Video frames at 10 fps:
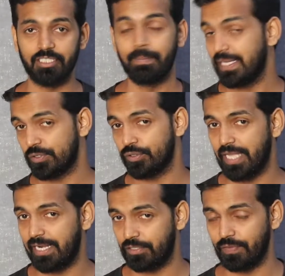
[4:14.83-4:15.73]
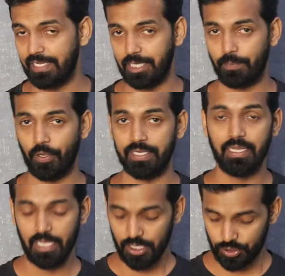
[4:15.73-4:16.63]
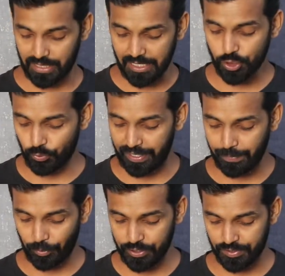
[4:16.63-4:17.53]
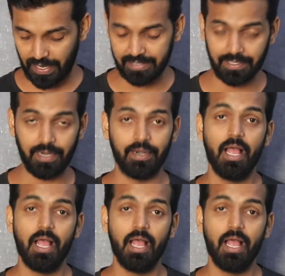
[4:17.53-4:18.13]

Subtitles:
and based on that it will get points. So that's your 20 points right there.